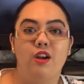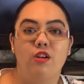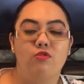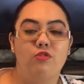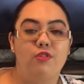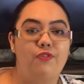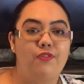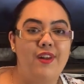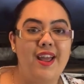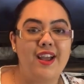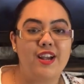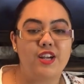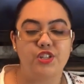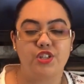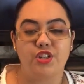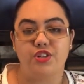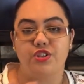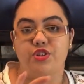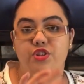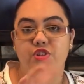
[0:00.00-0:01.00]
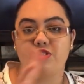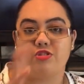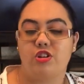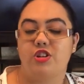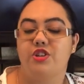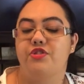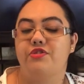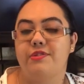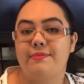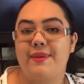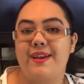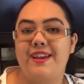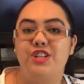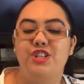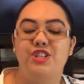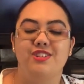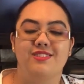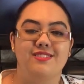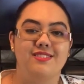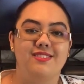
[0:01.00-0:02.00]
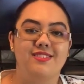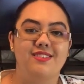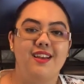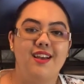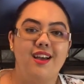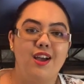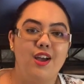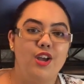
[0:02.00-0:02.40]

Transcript: reflections, transformations.